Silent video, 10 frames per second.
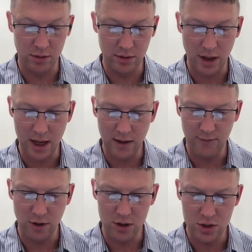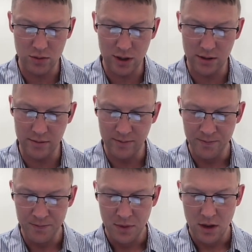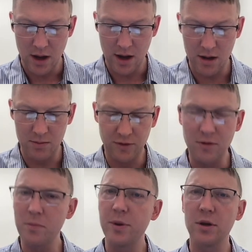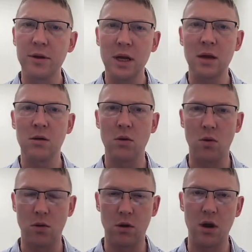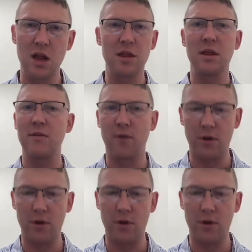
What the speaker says: like if you're doing some building or anything that involves